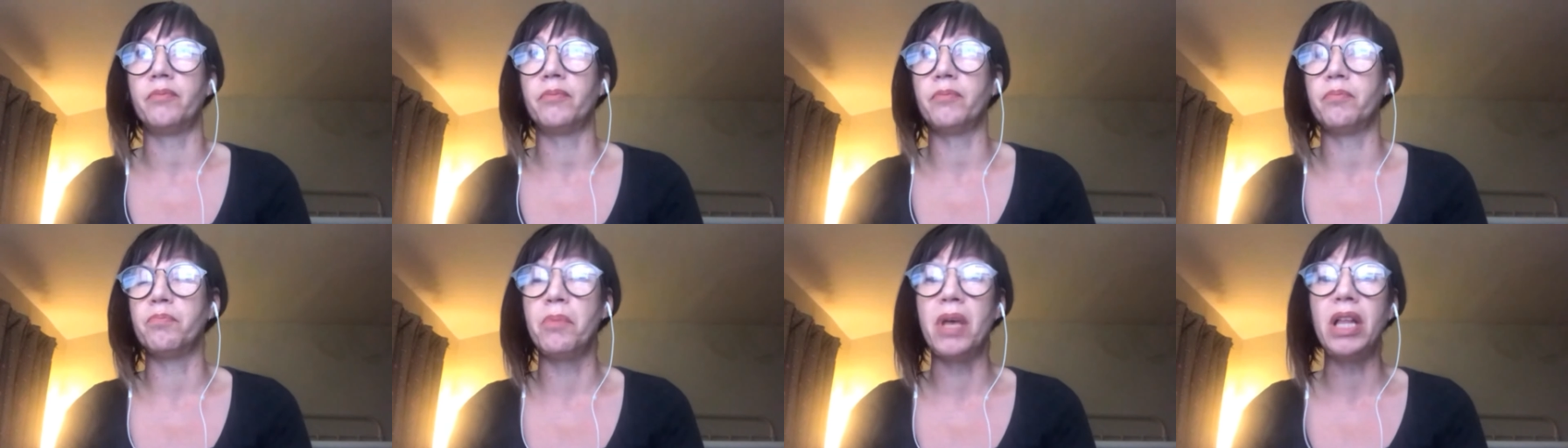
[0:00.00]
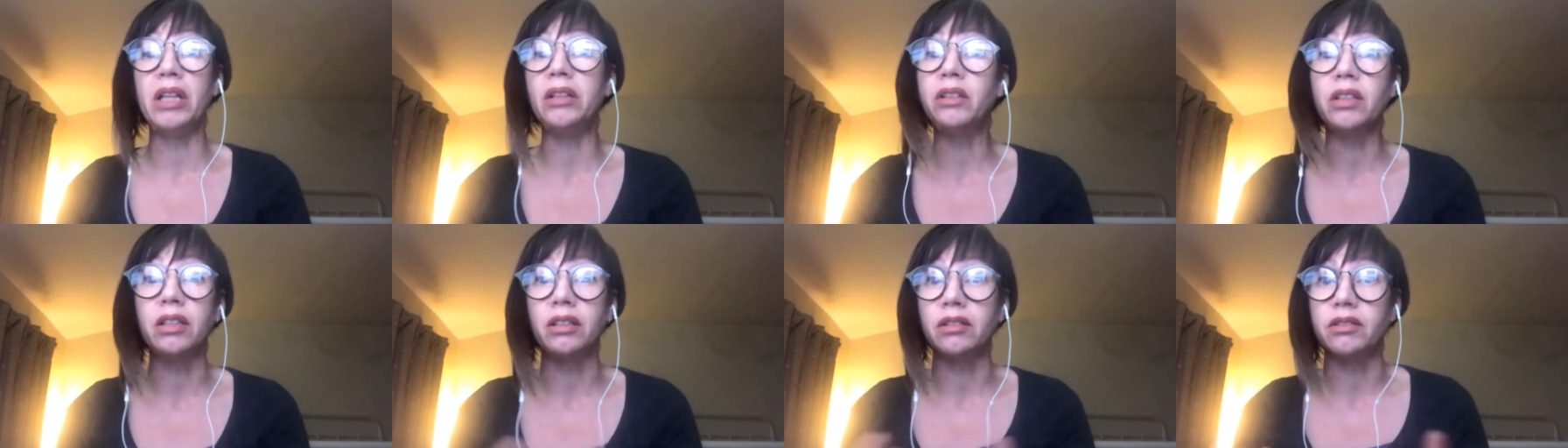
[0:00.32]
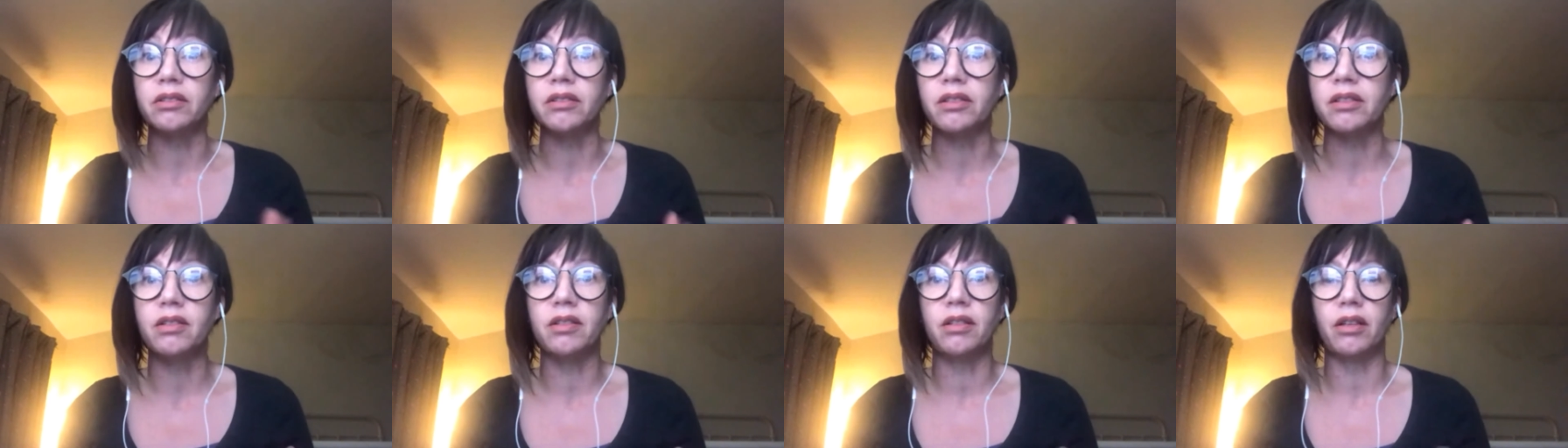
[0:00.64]

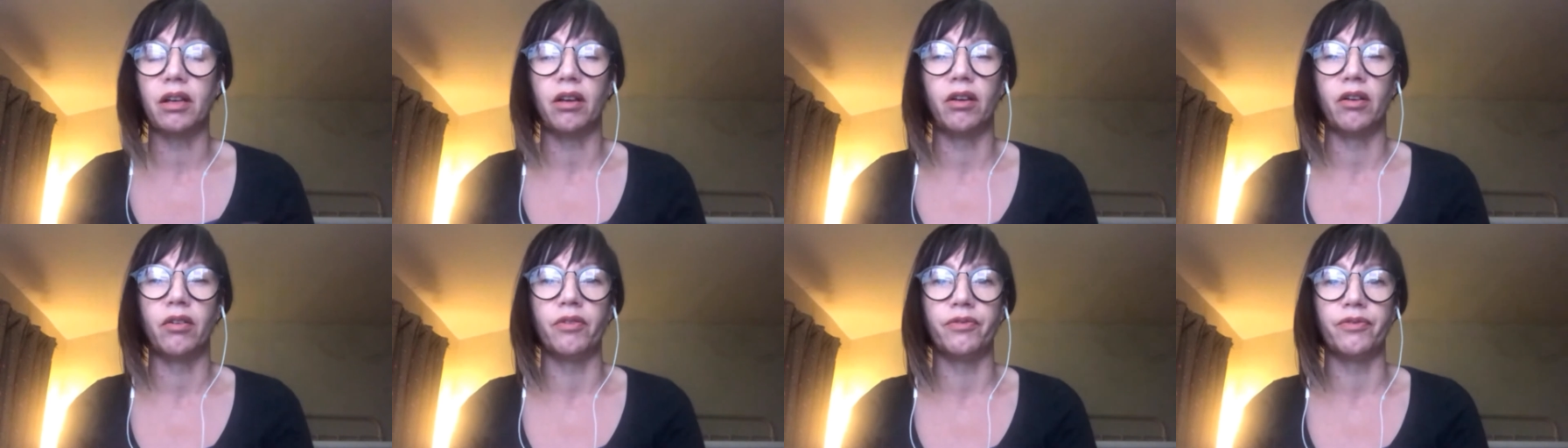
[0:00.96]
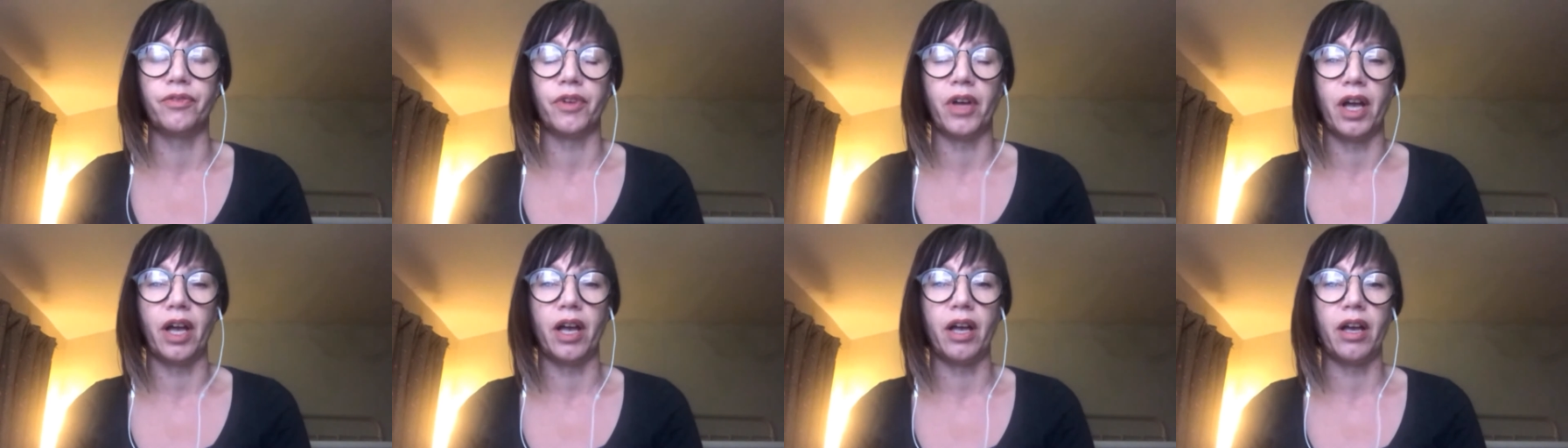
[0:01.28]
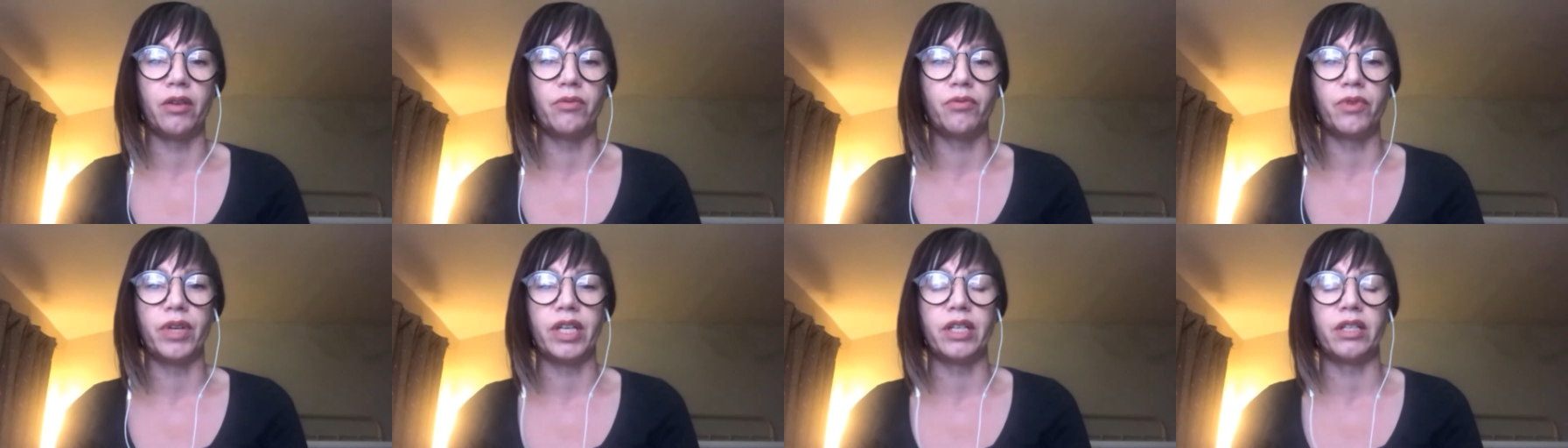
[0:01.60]
millions of
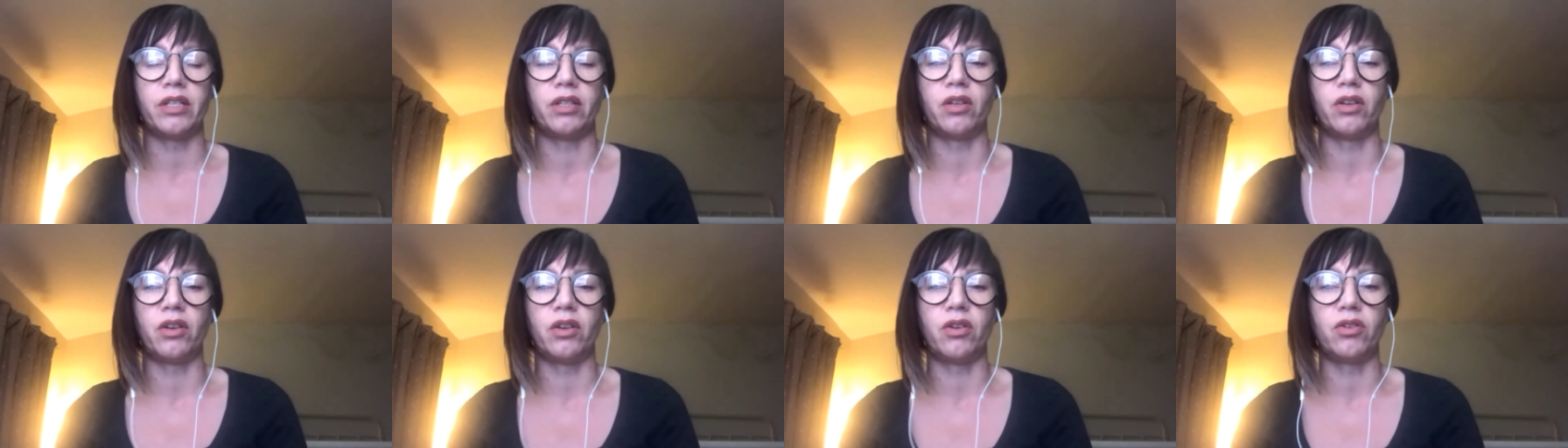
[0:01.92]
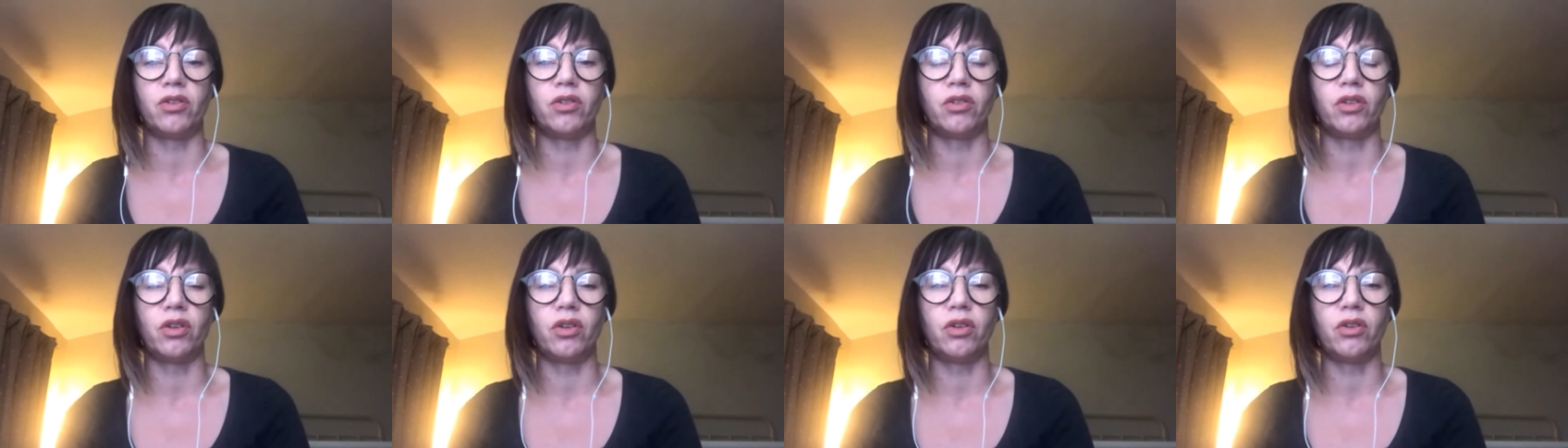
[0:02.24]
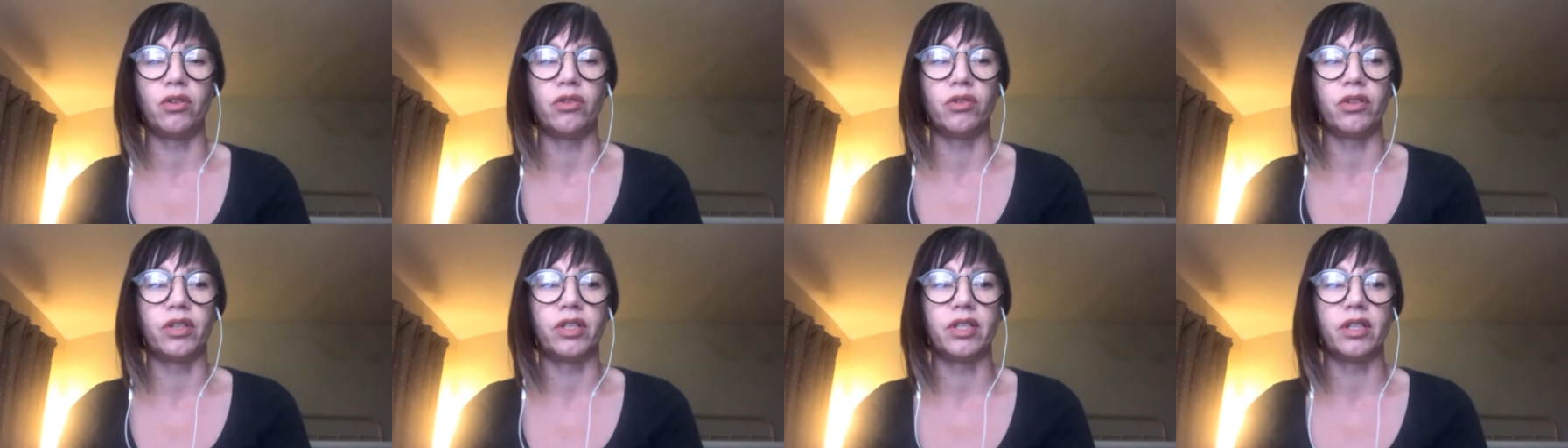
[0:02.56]
uh, research that
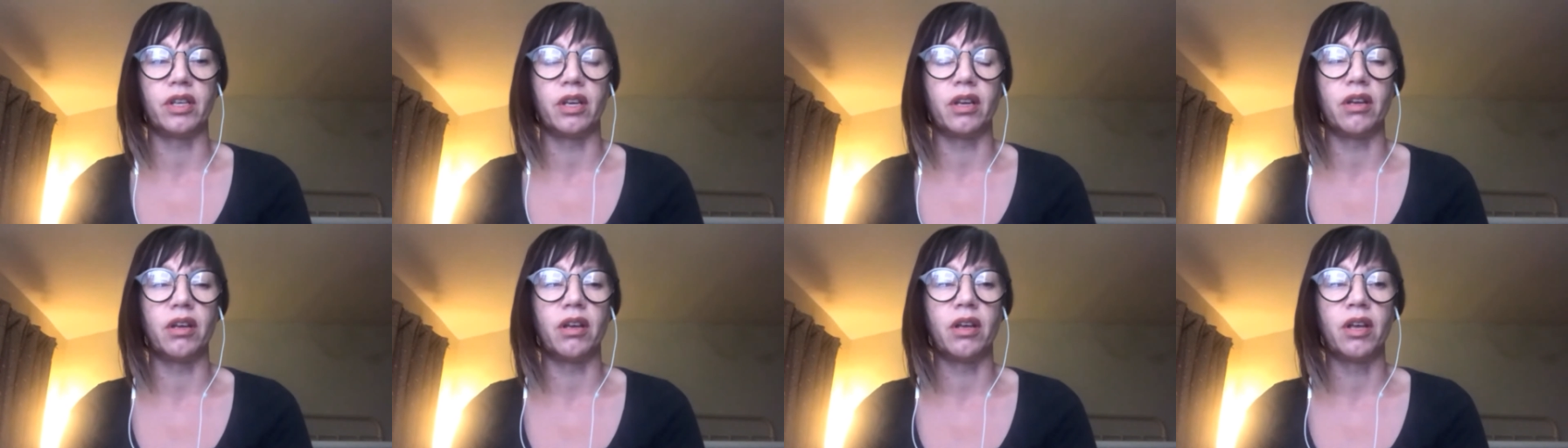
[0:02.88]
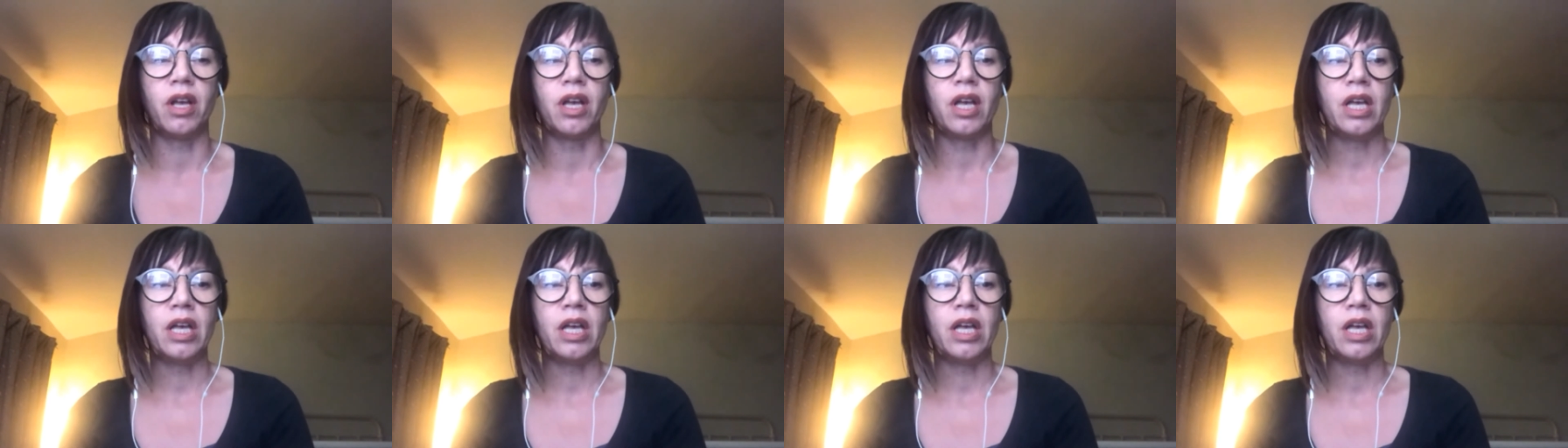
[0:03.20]
looks at